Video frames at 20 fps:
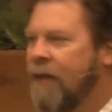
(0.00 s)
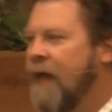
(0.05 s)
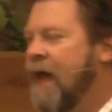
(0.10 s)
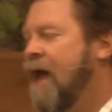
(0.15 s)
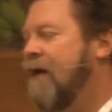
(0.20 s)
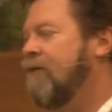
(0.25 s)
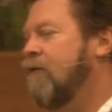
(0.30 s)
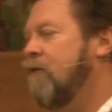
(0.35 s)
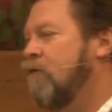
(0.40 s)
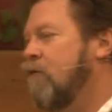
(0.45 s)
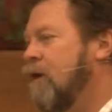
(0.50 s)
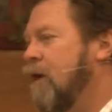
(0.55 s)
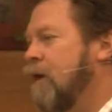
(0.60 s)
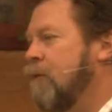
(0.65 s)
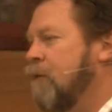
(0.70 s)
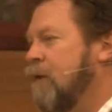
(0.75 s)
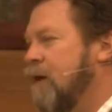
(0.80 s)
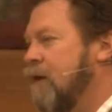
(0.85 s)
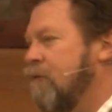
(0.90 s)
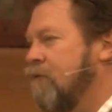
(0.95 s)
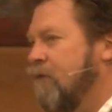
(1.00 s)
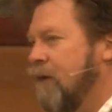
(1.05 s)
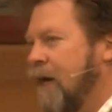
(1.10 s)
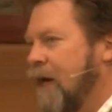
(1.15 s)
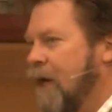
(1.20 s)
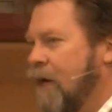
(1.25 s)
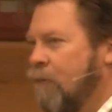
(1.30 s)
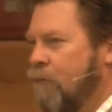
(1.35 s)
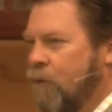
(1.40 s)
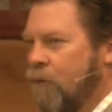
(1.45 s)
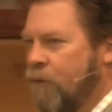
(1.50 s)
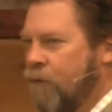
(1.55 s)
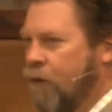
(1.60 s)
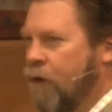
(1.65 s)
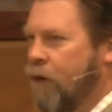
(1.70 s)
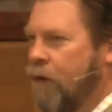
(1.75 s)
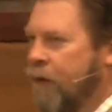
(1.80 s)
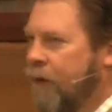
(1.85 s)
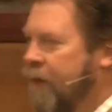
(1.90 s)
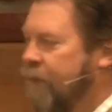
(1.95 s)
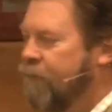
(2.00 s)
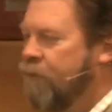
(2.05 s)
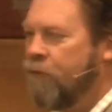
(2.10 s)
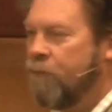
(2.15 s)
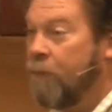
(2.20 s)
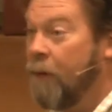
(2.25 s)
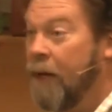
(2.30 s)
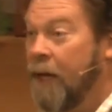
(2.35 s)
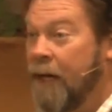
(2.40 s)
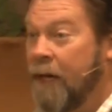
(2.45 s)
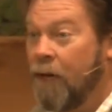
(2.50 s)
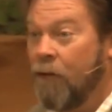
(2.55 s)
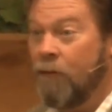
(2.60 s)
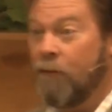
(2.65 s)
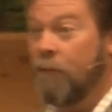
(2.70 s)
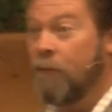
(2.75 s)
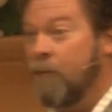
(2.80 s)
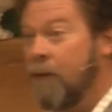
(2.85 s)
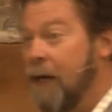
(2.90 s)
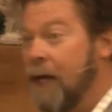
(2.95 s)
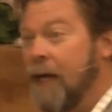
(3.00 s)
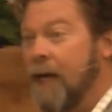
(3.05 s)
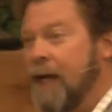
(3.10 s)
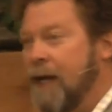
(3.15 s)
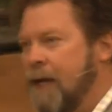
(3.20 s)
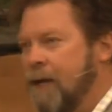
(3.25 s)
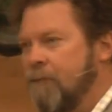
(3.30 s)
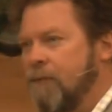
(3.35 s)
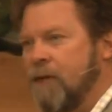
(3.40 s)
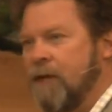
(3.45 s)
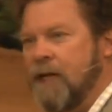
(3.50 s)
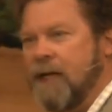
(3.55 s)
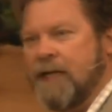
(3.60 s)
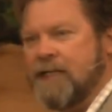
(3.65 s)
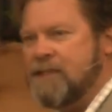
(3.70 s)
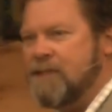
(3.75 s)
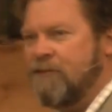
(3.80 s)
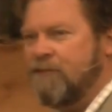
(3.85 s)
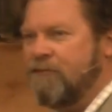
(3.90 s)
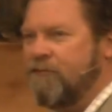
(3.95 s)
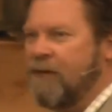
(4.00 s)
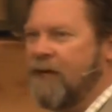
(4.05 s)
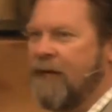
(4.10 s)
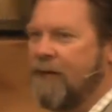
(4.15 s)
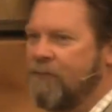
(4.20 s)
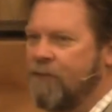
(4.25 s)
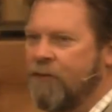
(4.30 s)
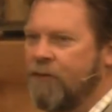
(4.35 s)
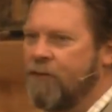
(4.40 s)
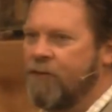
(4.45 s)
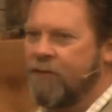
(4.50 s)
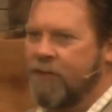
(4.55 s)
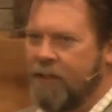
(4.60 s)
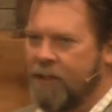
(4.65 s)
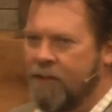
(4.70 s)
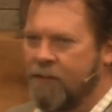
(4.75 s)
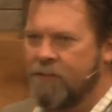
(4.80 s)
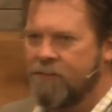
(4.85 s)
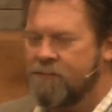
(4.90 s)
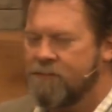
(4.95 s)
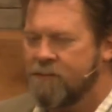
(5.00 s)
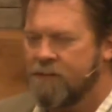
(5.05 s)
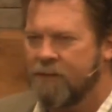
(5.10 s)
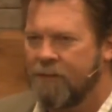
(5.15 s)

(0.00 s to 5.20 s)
they haven't really been available to everybody on the planet, but less than 500 years.